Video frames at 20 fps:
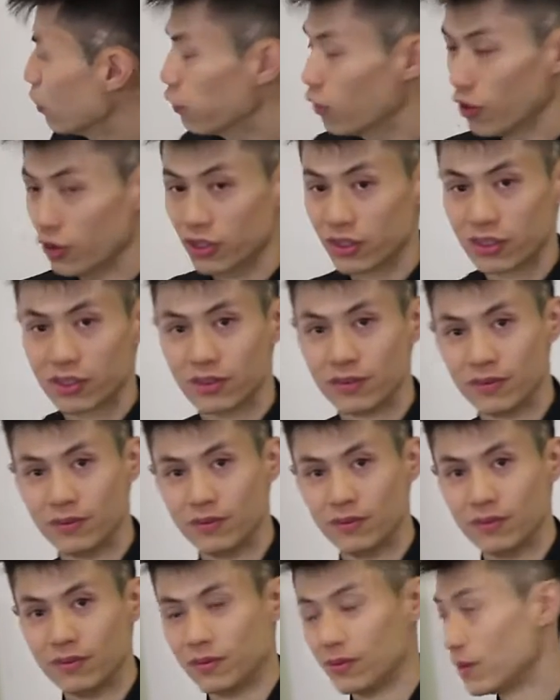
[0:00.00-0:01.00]
the force.
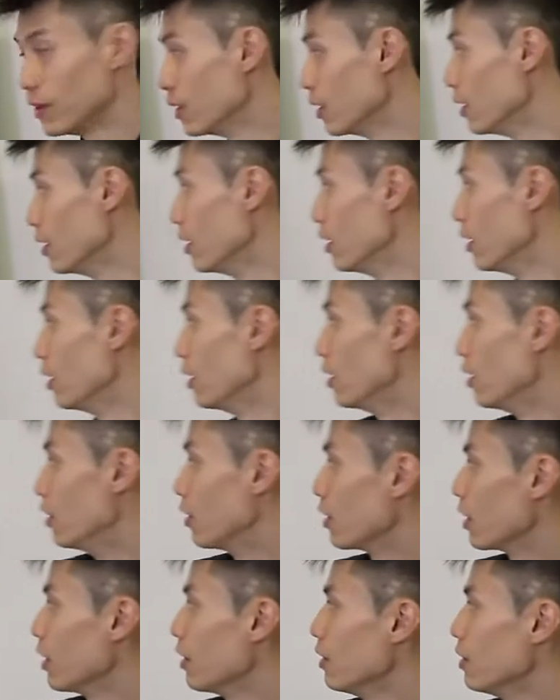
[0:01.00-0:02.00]

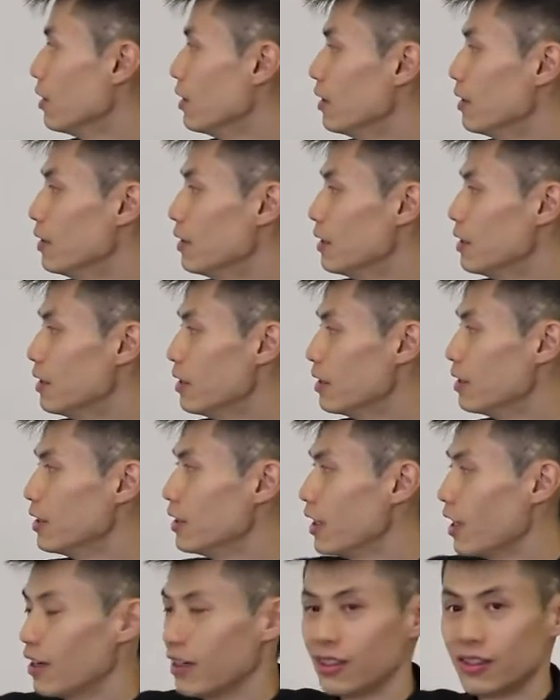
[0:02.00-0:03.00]
Okay, you
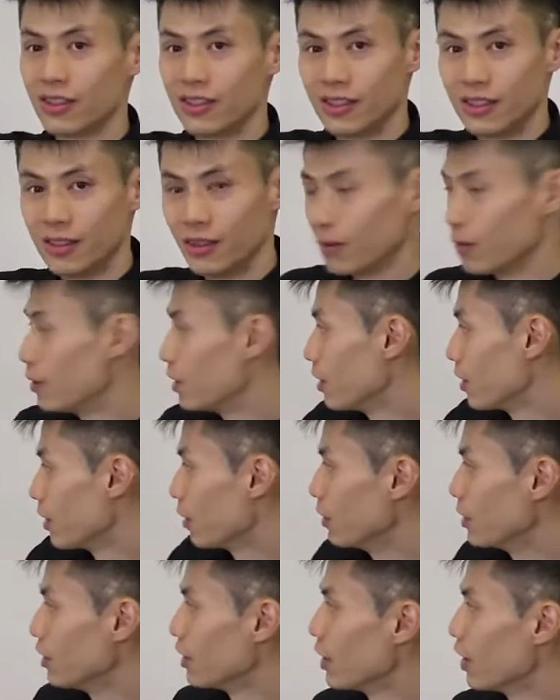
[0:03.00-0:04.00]
see how it's
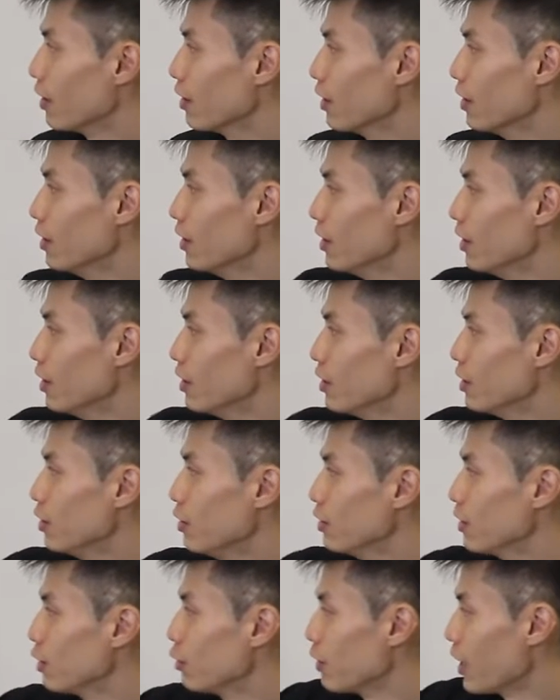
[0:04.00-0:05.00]
coming together. You
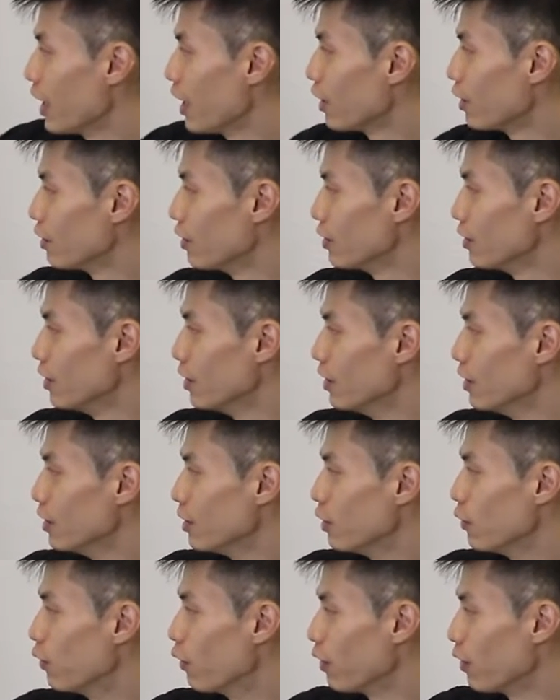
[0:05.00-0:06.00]
use a triangle
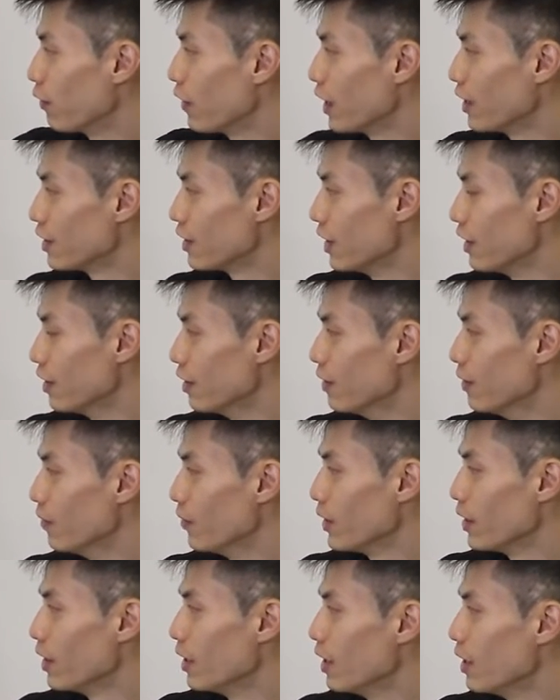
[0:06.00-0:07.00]
to fortify center,
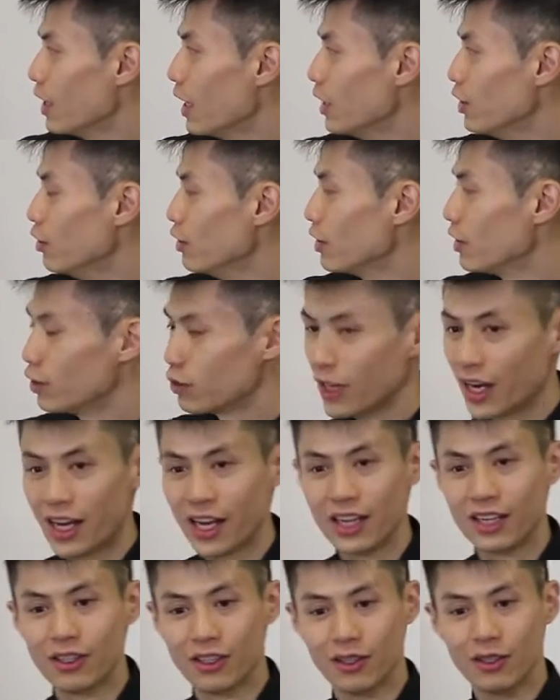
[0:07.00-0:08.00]
and use a
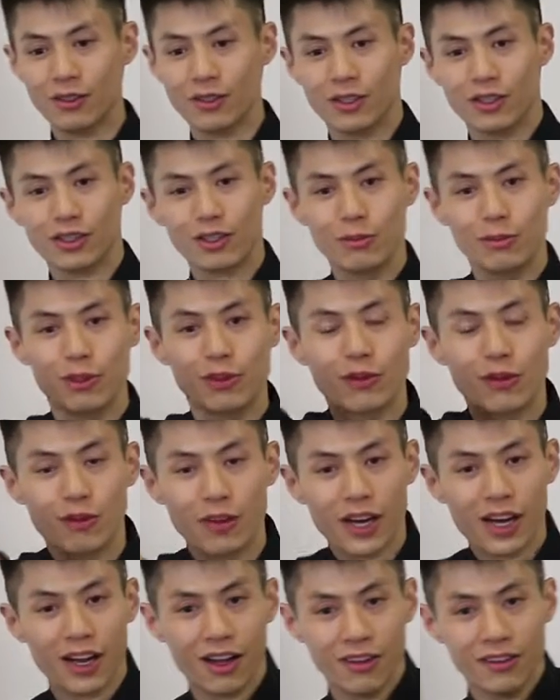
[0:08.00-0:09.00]
triangle to move
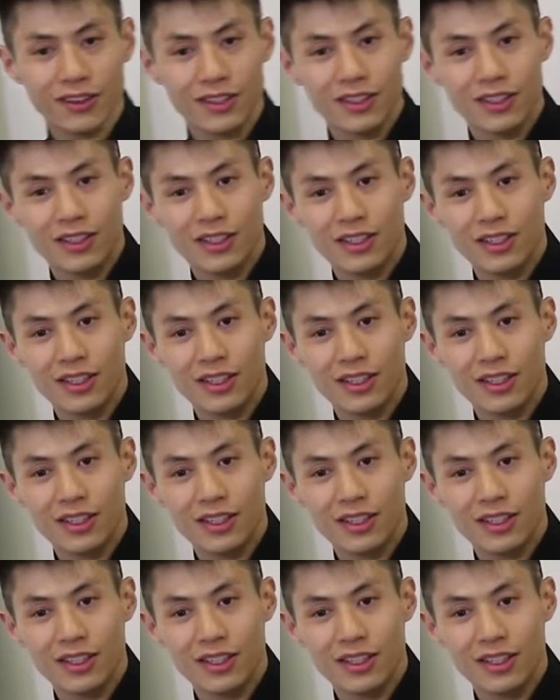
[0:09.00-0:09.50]
around